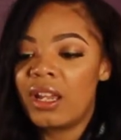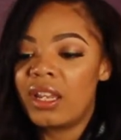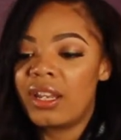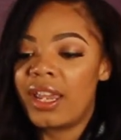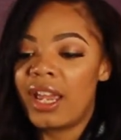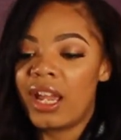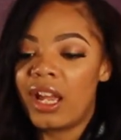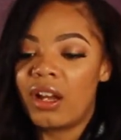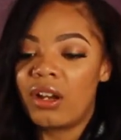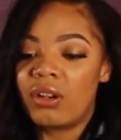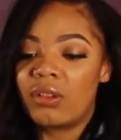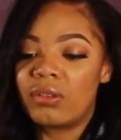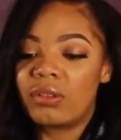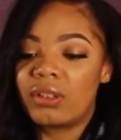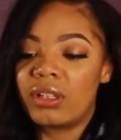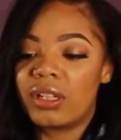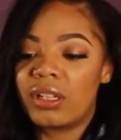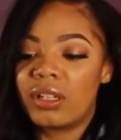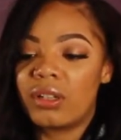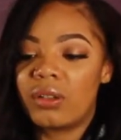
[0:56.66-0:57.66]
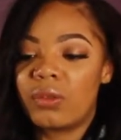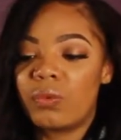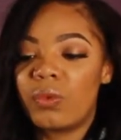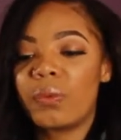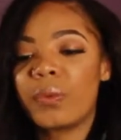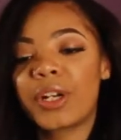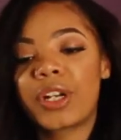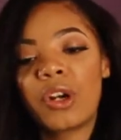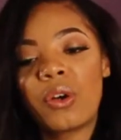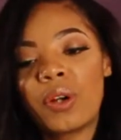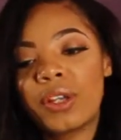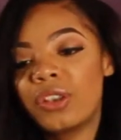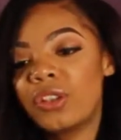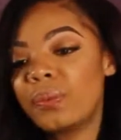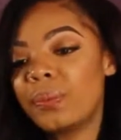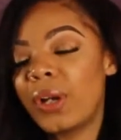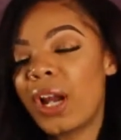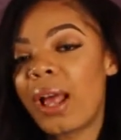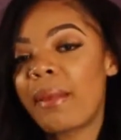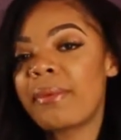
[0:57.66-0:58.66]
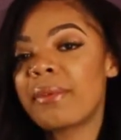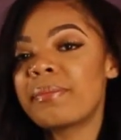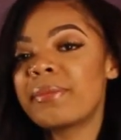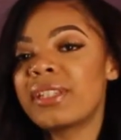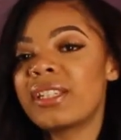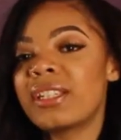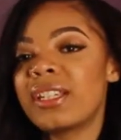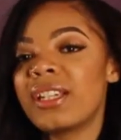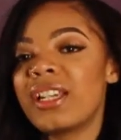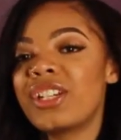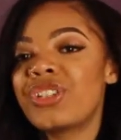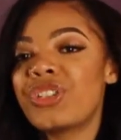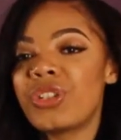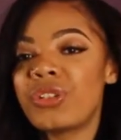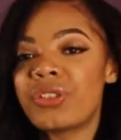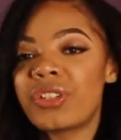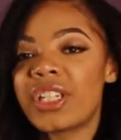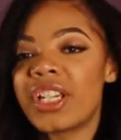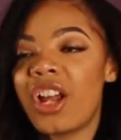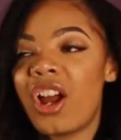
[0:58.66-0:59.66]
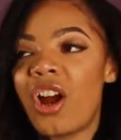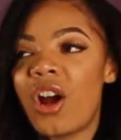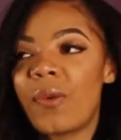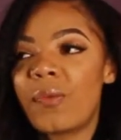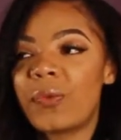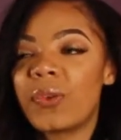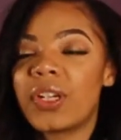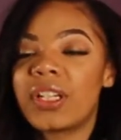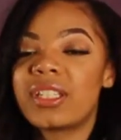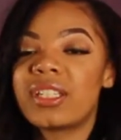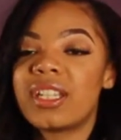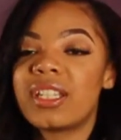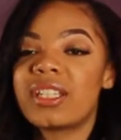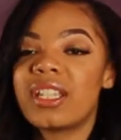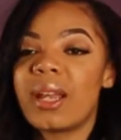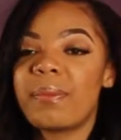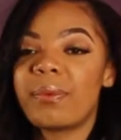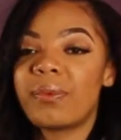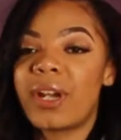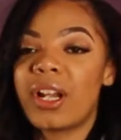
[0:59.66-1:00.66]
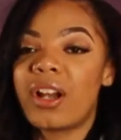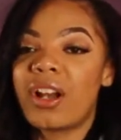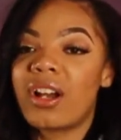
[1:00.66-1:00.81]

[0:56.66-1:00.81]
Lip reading: Now, when we're going through problems, it's usually hard for us to separate